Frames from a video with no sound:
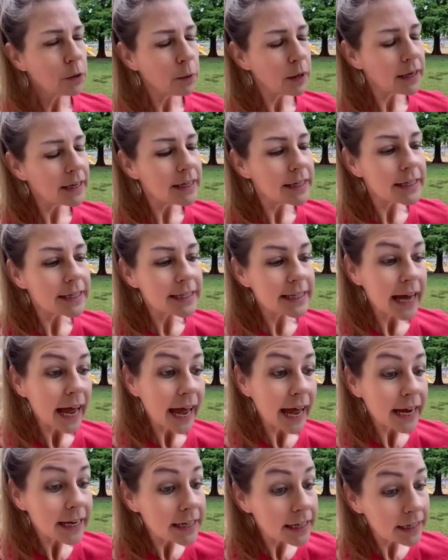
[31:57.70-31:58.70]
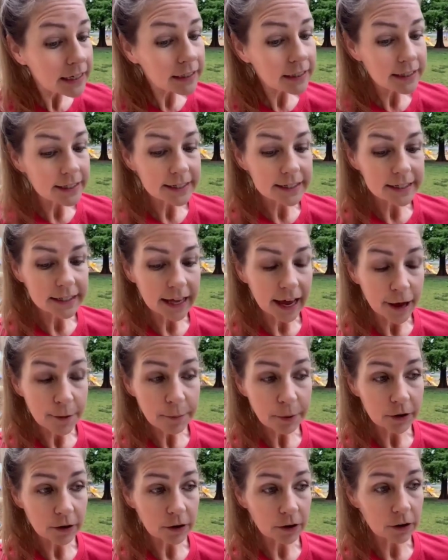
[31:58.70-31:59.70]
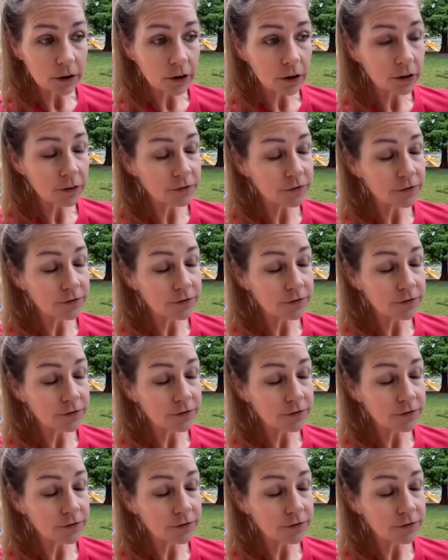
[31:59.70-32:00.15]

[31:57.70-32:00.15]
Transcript: No, I didn't technically slap her. Her